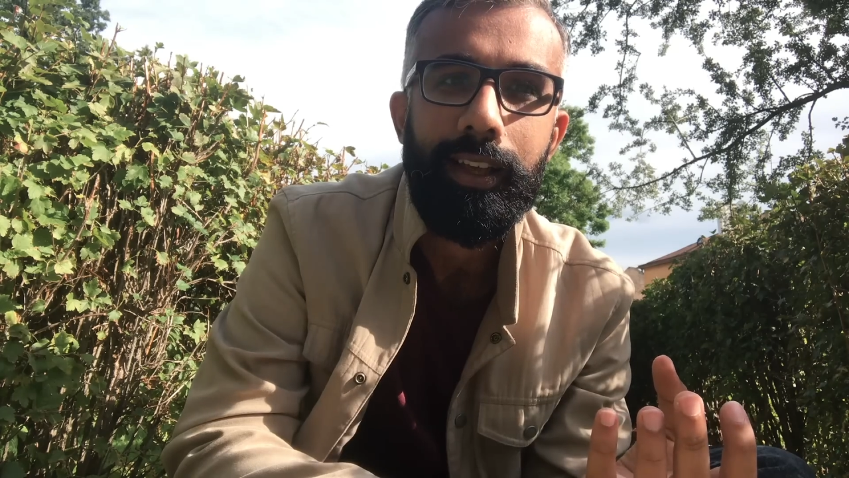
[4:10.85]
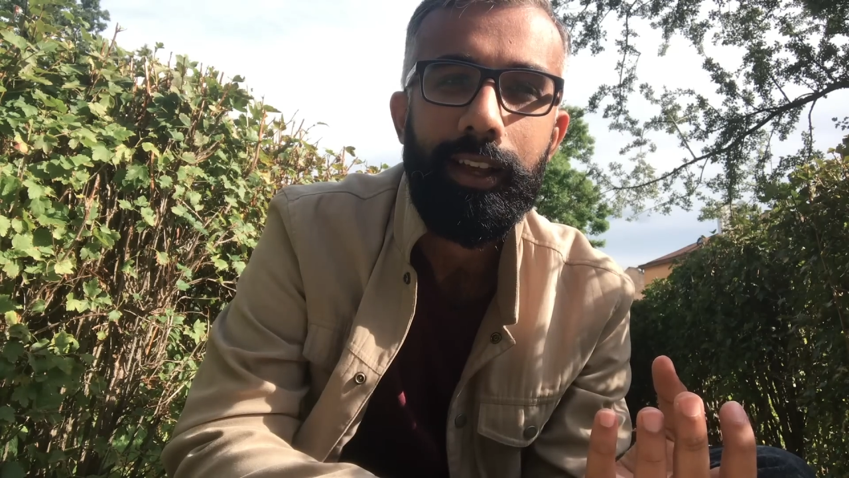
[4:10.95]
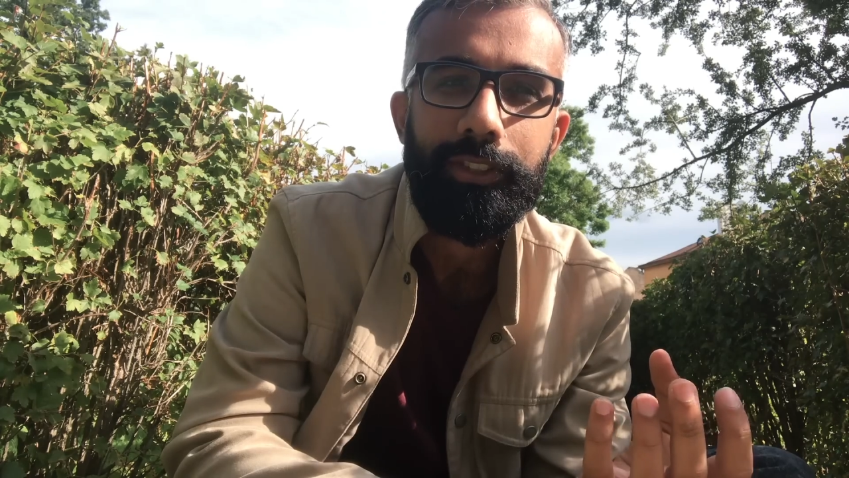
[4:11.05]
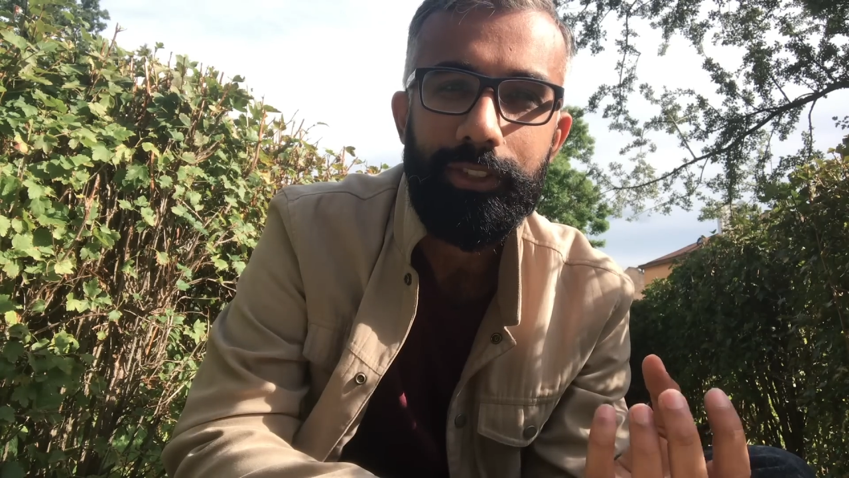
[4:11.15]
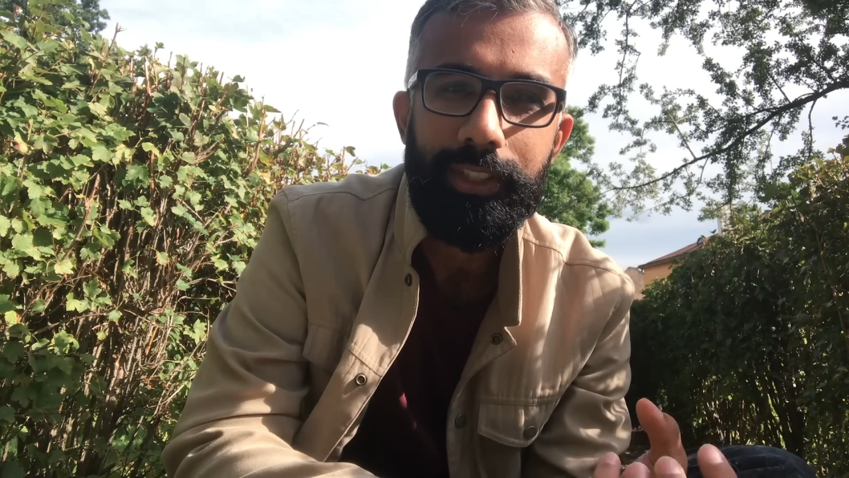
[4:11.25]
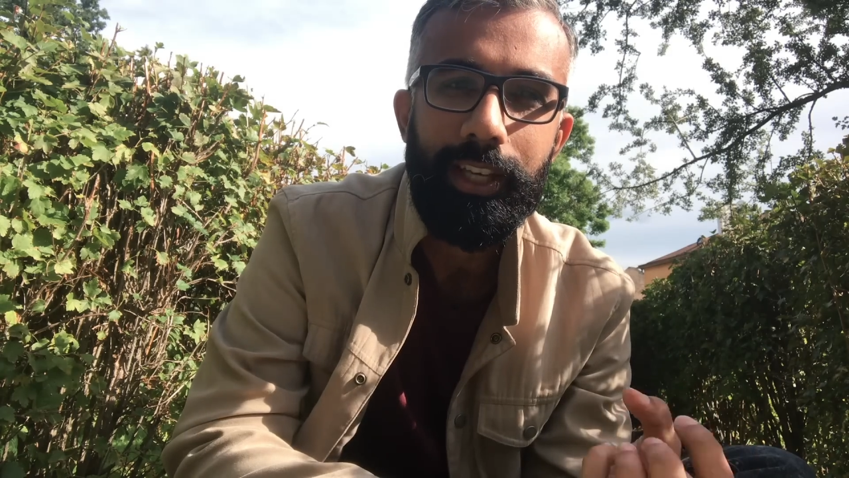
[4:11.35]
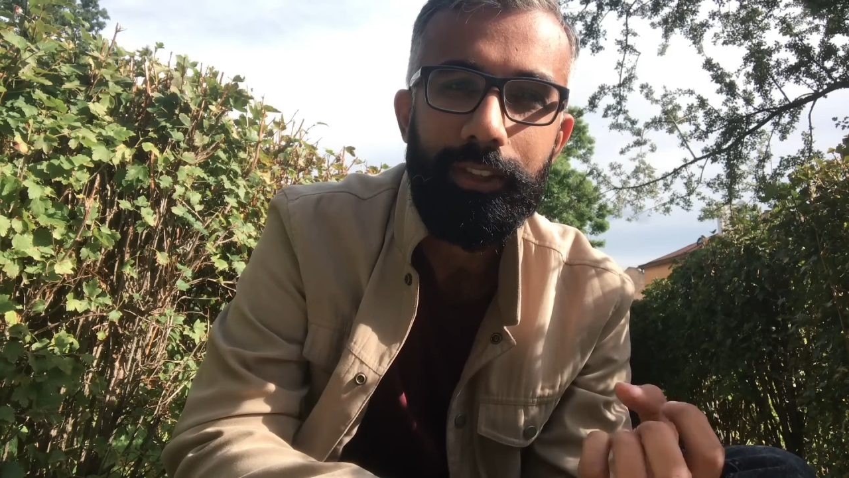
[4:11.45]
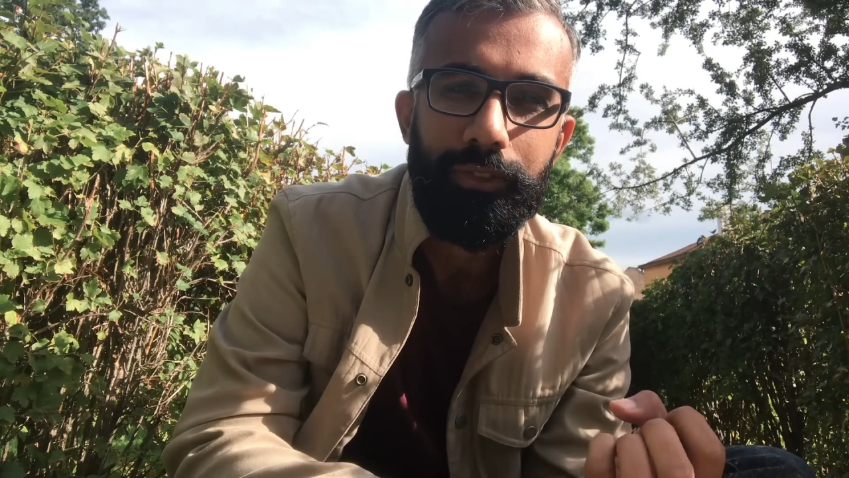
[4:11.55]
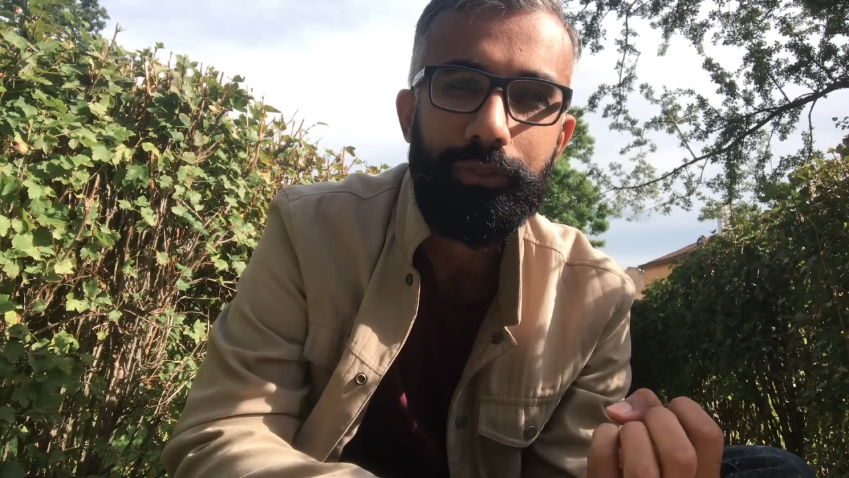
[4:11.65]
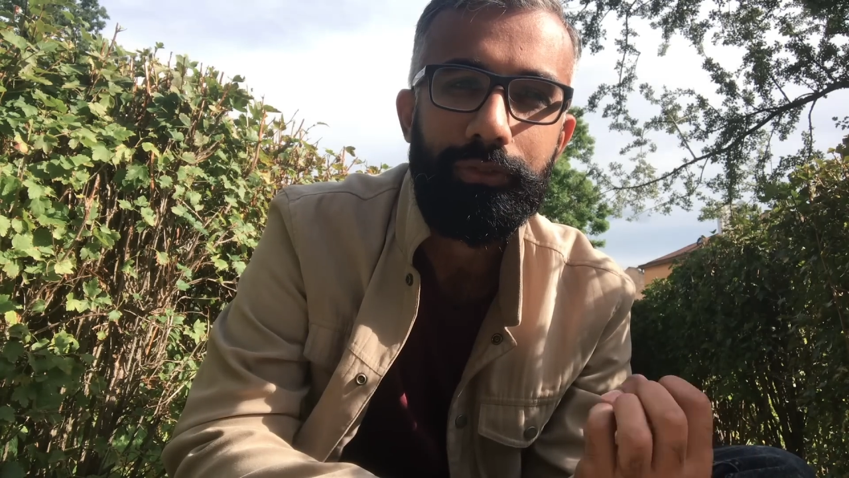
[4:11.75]
I just had
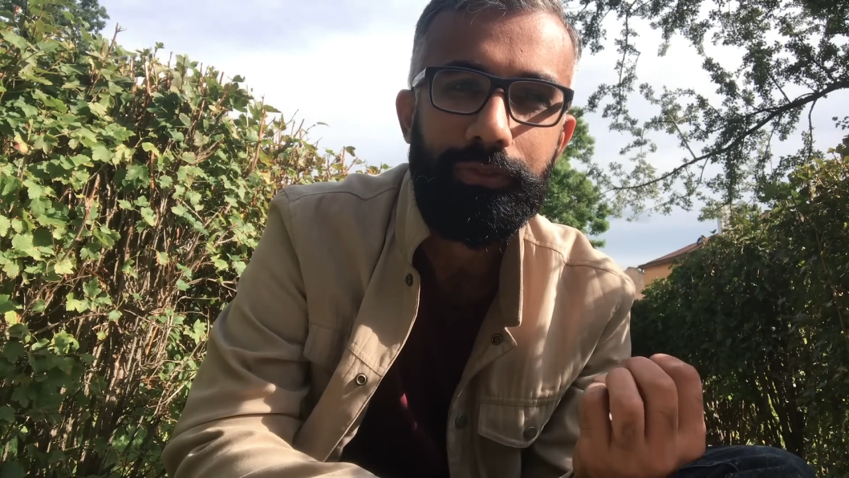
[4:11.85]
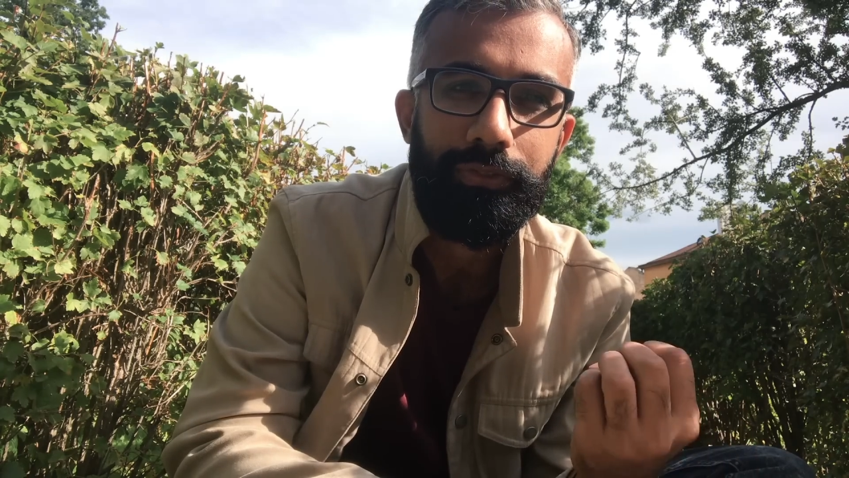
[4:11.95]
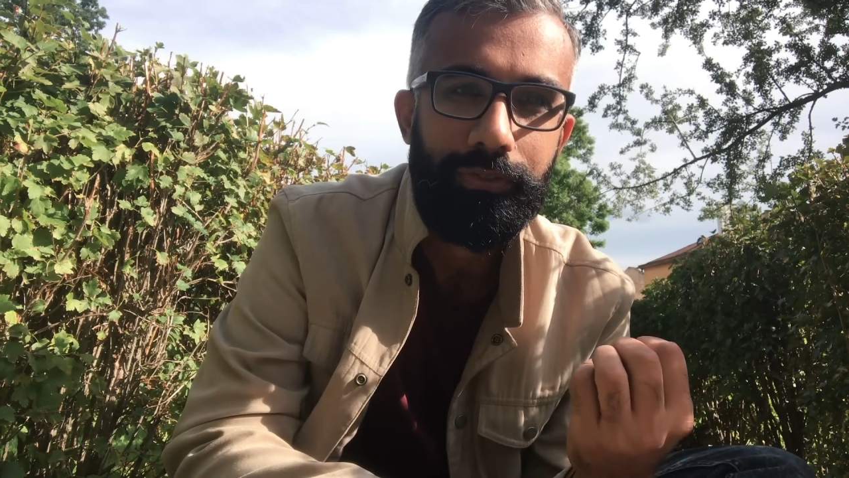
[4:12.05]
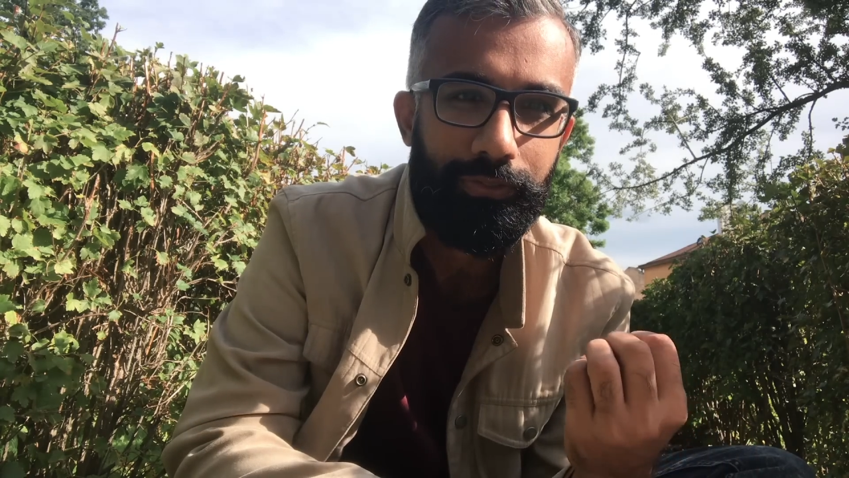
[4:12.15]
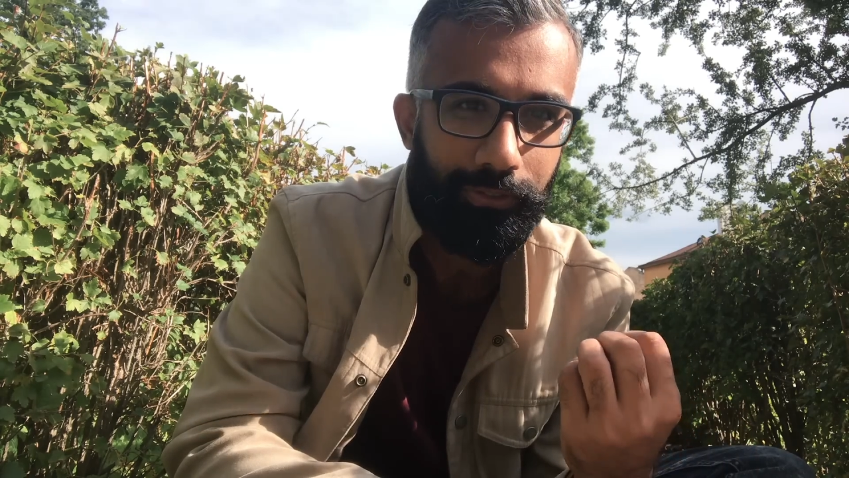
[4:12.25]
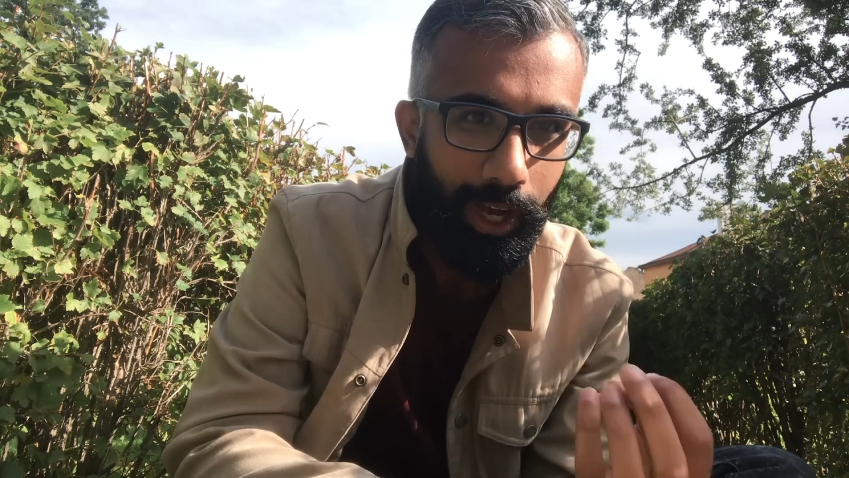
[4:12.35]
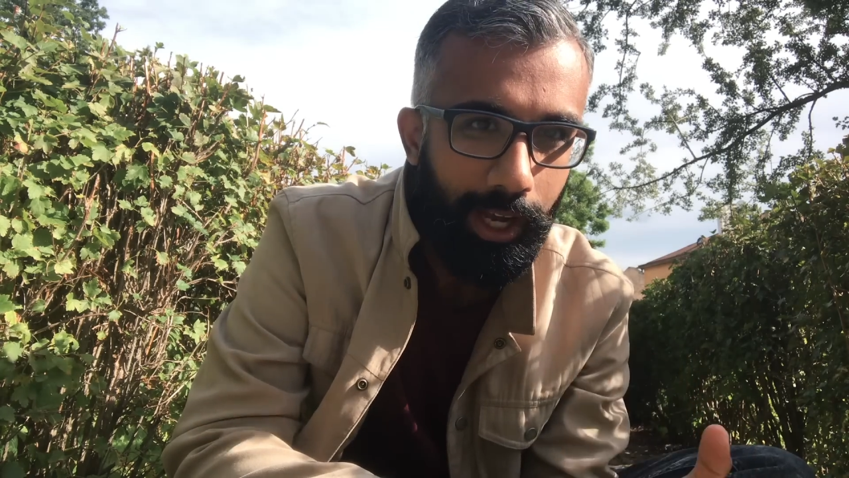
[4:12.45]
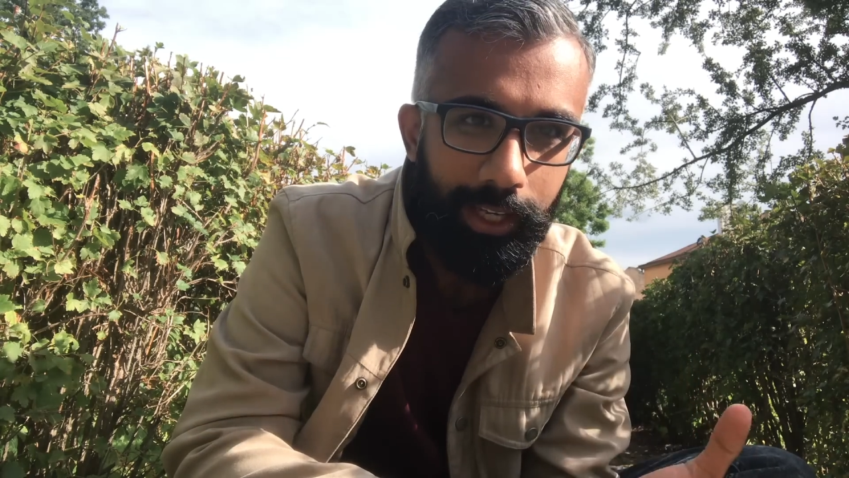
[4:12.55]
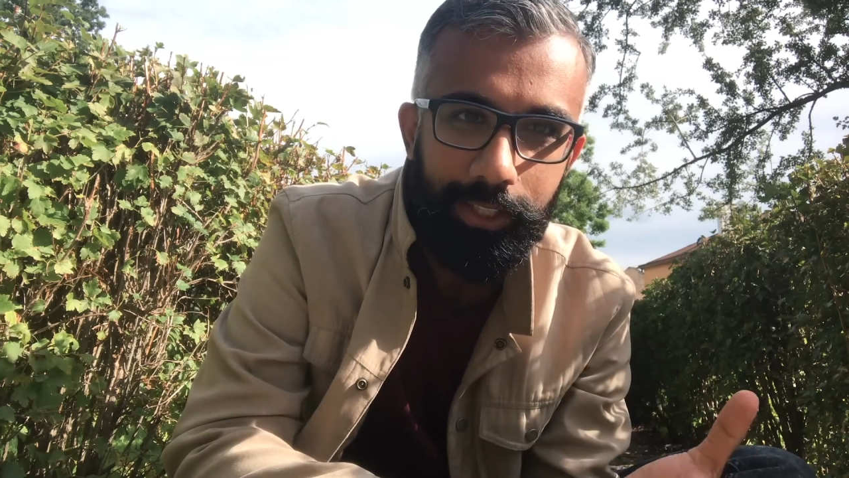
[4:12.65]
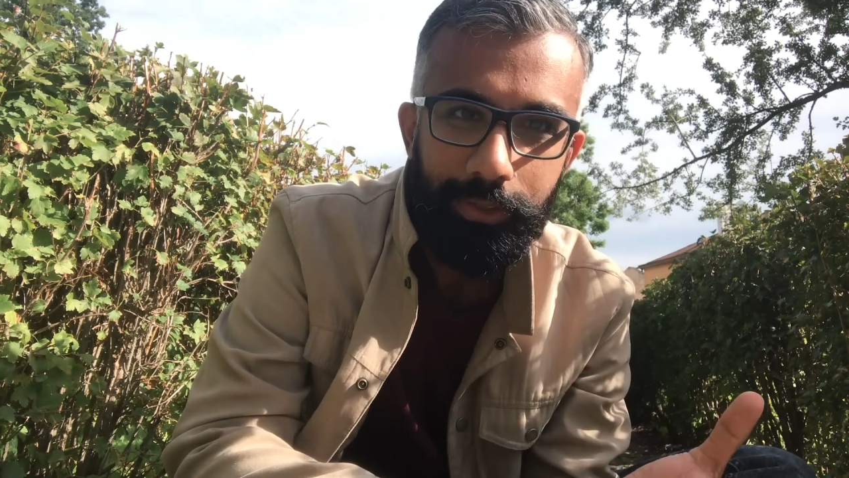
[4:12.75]
to
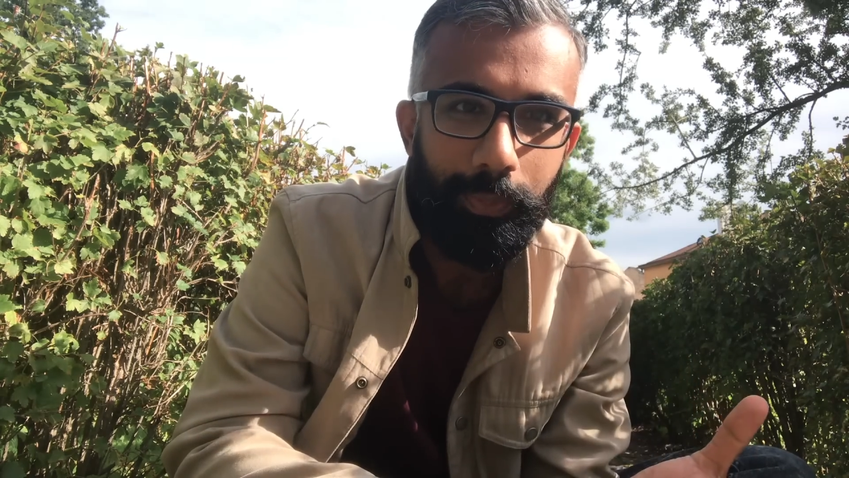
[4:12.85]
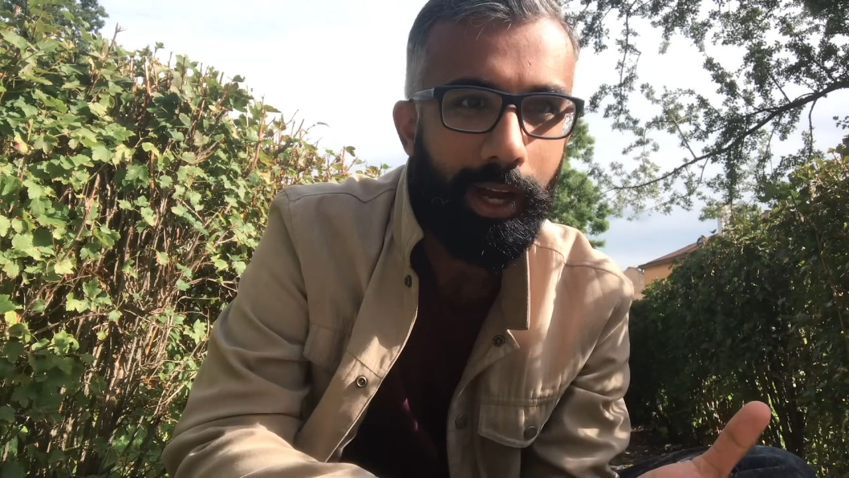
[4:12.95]
find